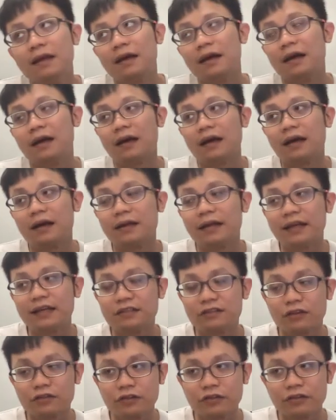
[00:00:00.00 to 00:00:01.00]
There
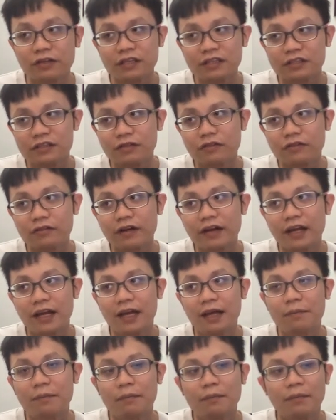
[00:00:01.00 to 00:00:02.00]
is also
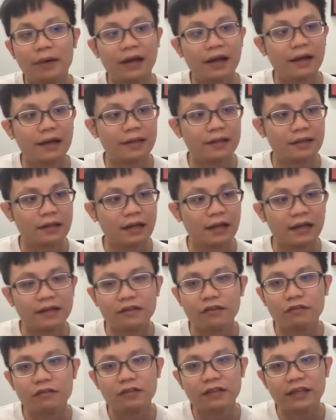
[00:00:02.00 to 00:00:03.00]
histogram, but I
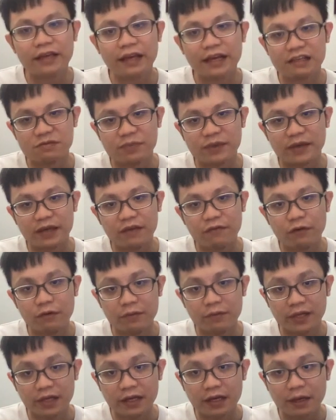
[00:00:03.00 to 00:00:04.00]
don't think SPM will
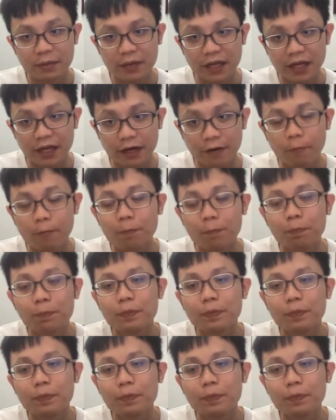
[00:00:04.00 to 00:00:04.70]
be coming out.